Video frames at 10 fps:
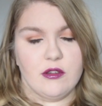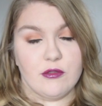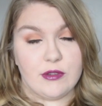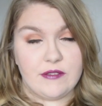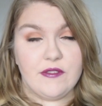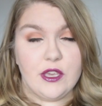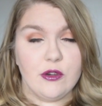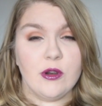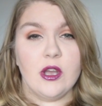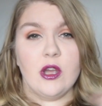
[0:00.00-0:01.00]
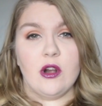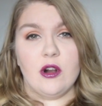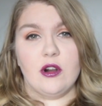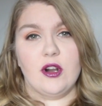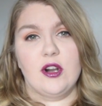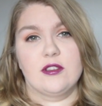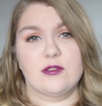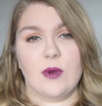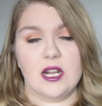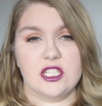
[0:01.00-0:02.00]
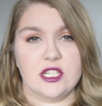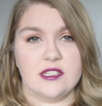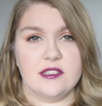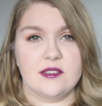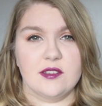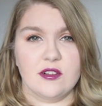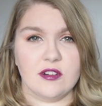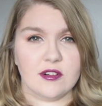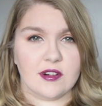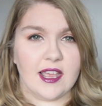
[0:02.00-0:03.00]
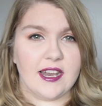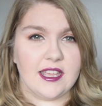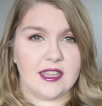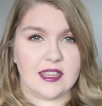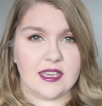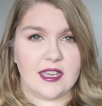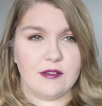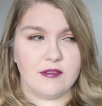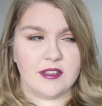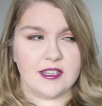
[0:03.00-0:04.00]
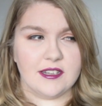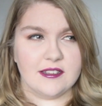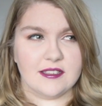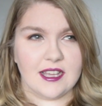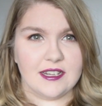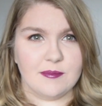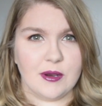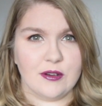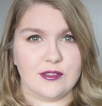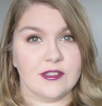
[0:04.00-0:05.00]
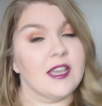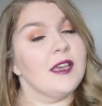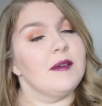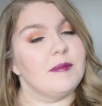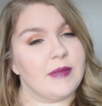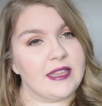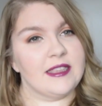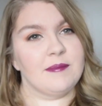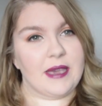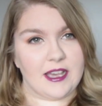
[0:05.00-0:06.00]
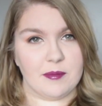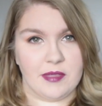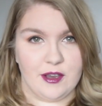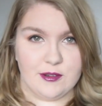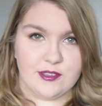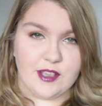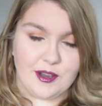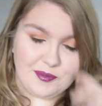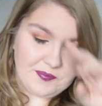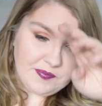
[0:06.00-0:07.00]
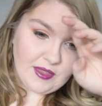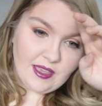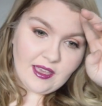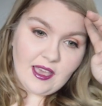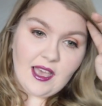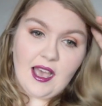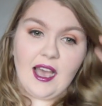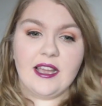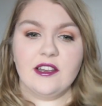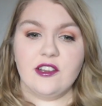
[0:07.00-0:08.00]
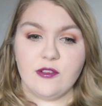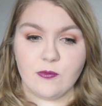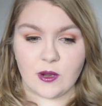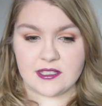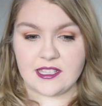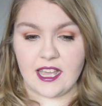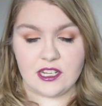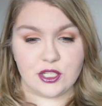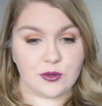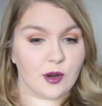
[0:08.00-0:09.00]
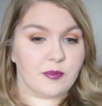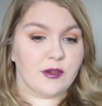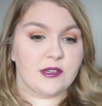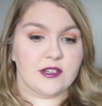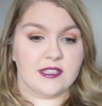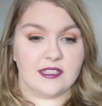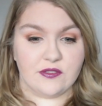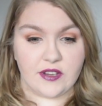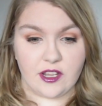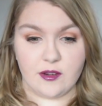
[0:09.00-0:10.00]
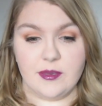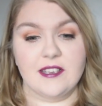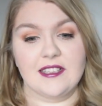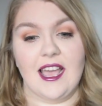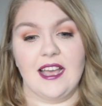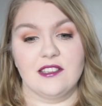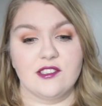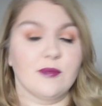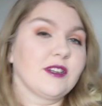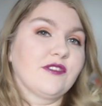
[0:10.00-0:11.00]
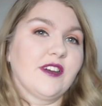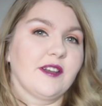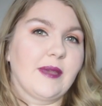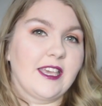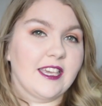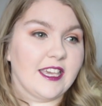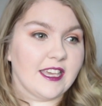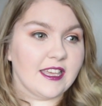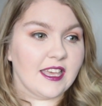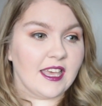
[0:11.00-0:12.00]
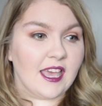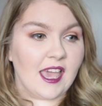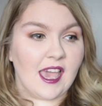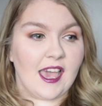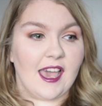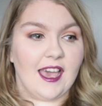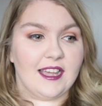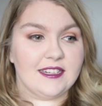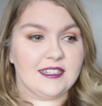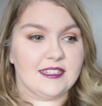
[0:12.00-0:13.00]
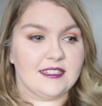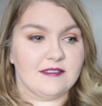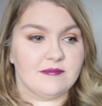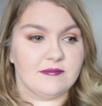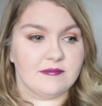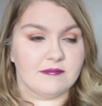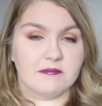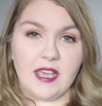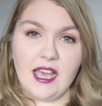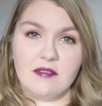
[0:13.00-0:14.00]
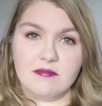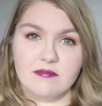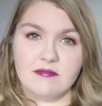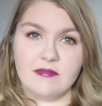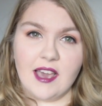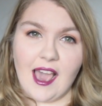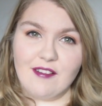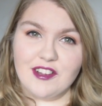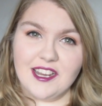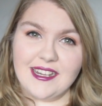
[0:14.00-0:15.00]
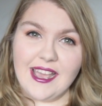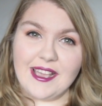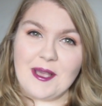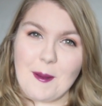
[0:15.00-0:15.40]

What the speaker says: review or swatches or anything I really decide to post. Mainly makeup though, so I once again do hope you enjoyed this video because I had so much fun making it. And yeah, have a great day.